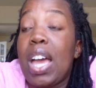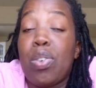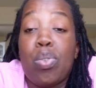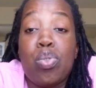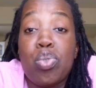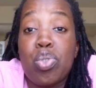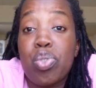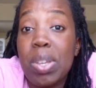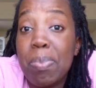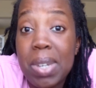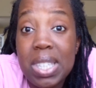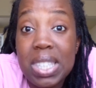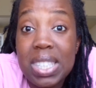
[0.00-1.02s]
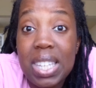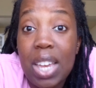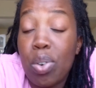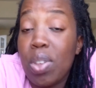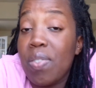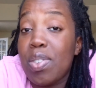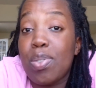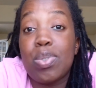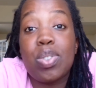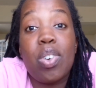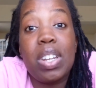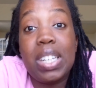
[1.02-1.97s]
I don't do treatments. I don't even
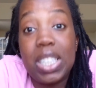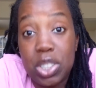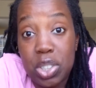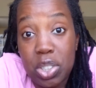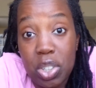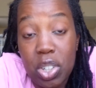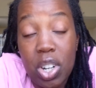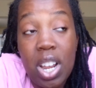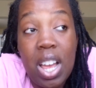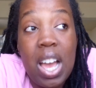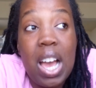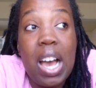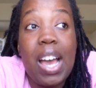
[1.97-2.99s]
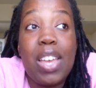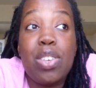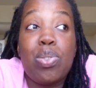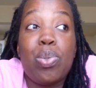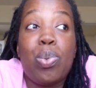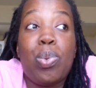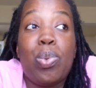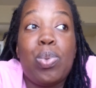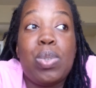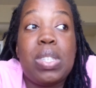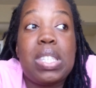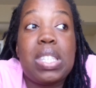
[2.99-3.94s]
use conditioner. I
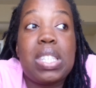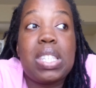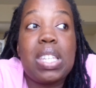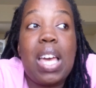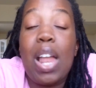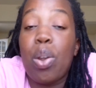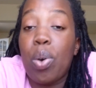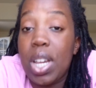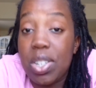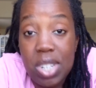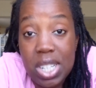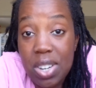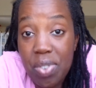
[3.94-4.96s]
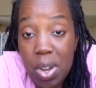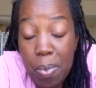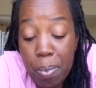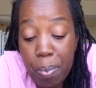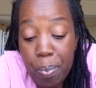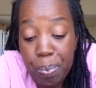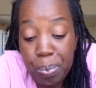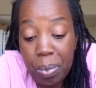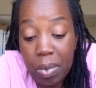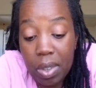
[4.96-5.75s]
use Hello Hydration from